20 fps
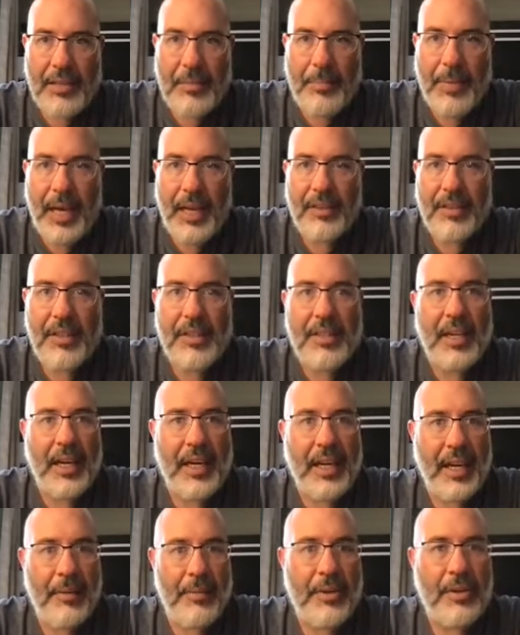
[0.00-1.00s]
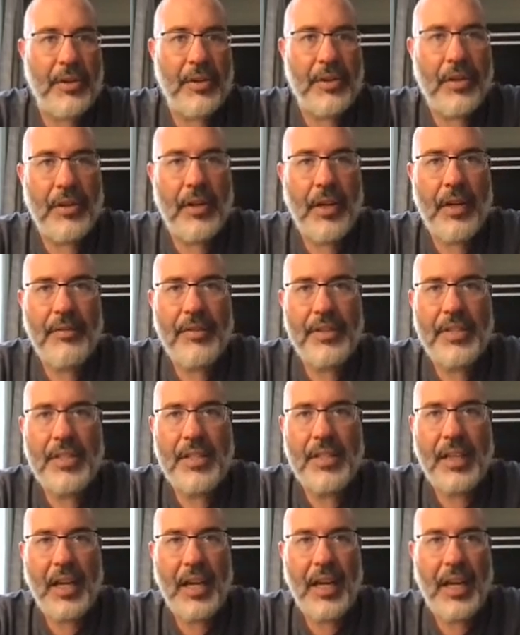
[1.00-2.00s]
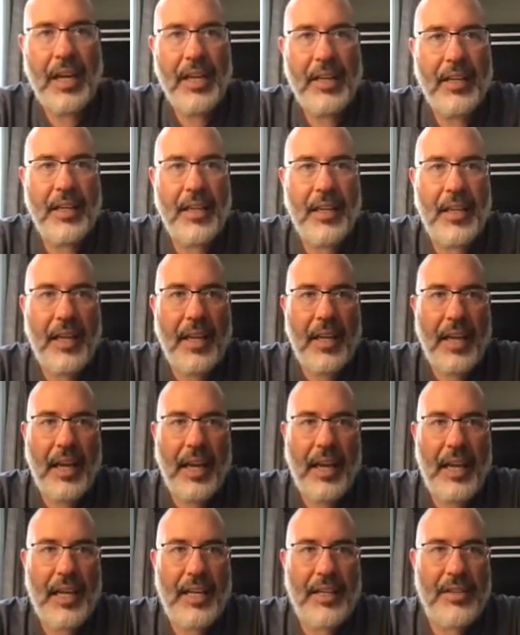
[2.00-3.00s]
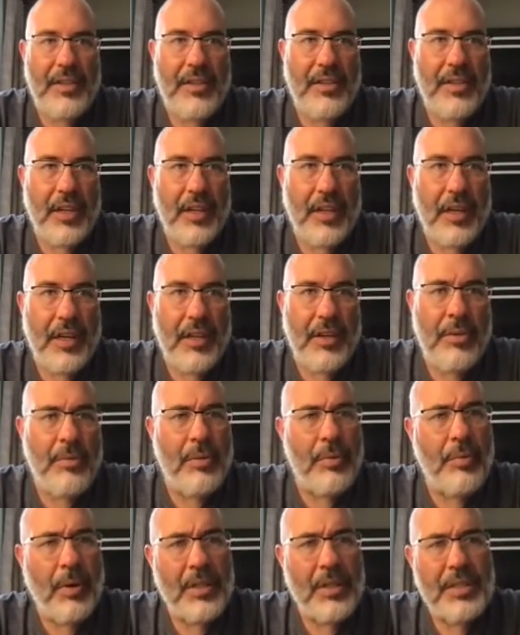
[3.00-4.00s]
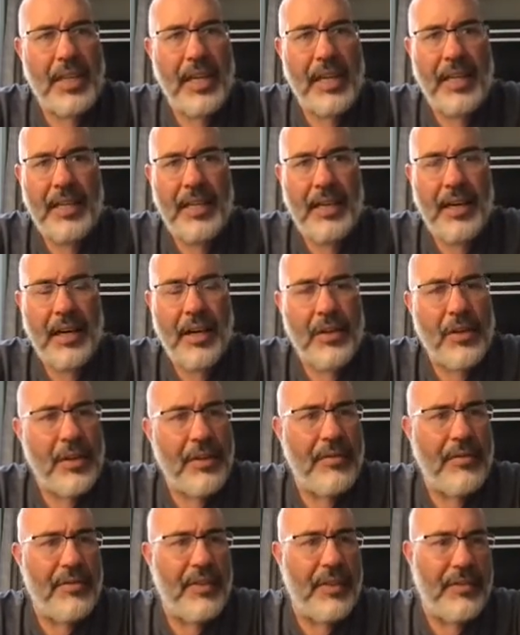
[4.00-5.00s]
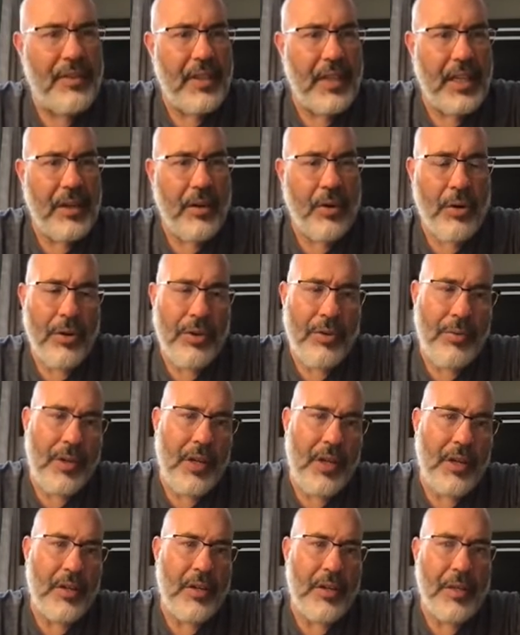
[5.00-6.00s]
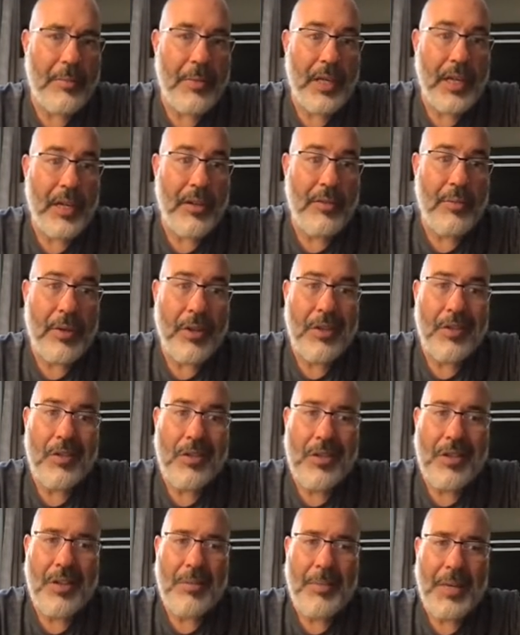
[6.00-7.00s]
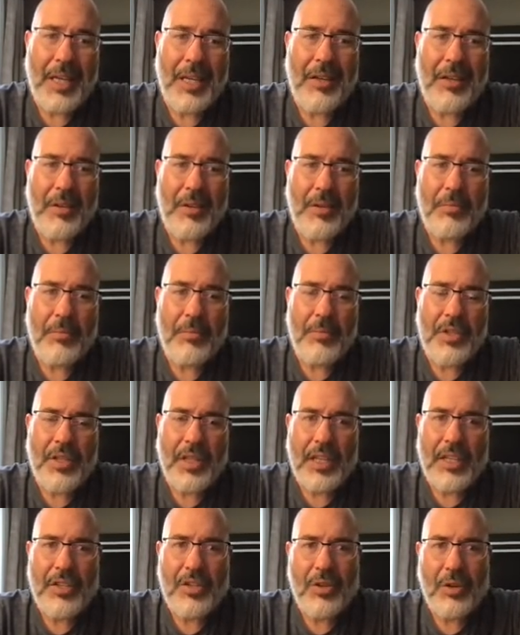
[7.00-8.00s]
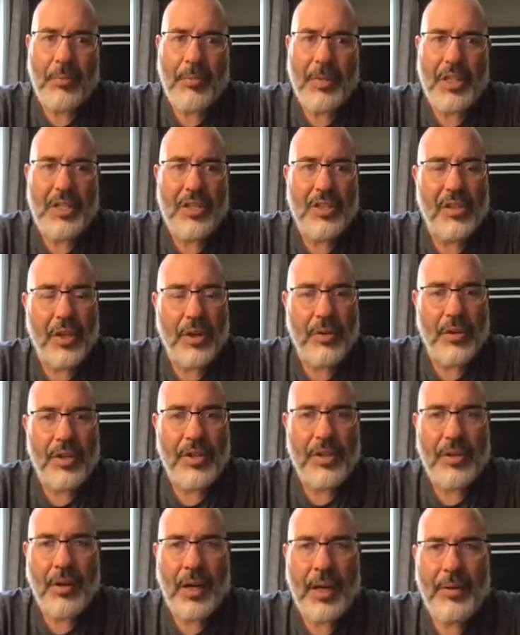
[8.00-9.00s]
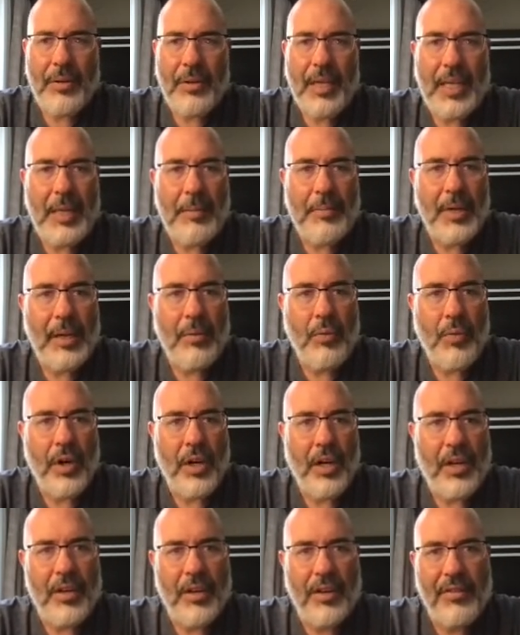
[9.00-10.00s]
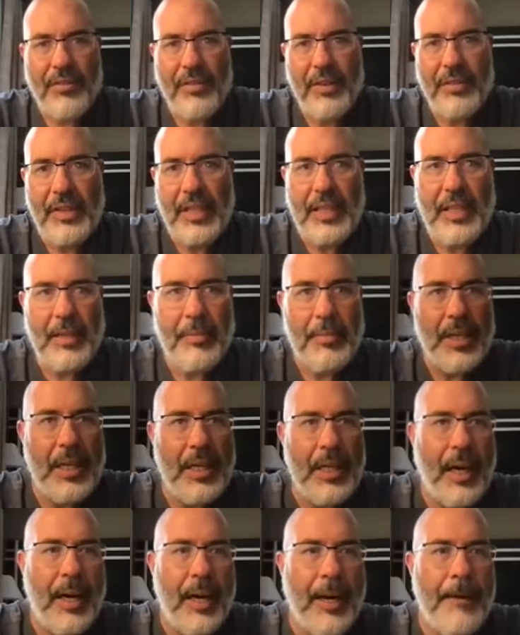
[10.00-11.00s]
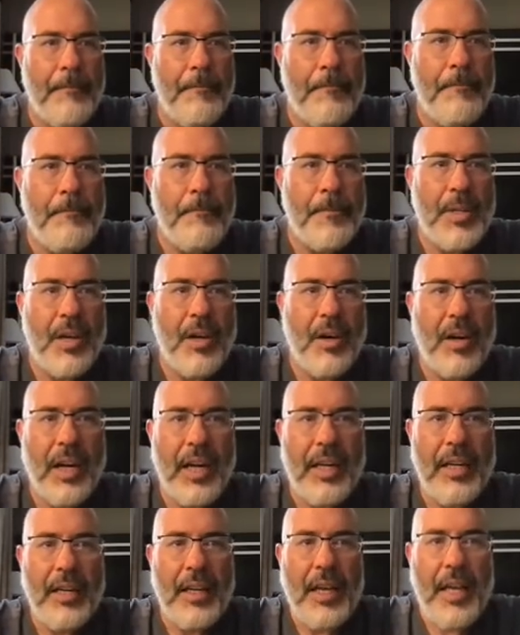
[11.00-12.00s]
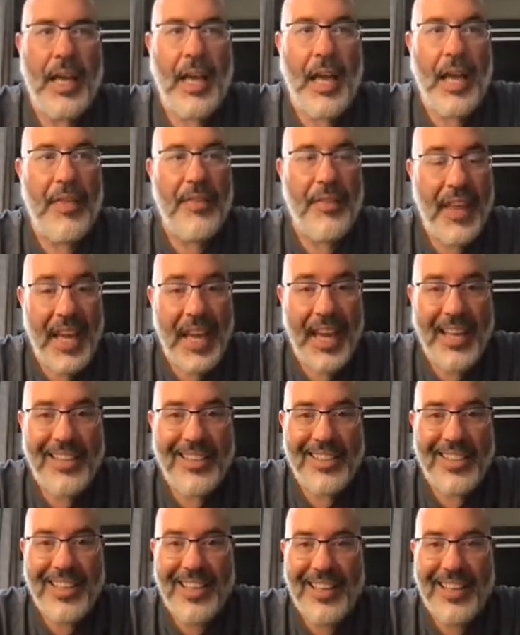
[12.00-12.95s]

about the diameter of a slide. And you would want that at 150 or 300 DPI. 300 is going to make your slideshow much slower. So I would keep it at 150 DPI. All right. And then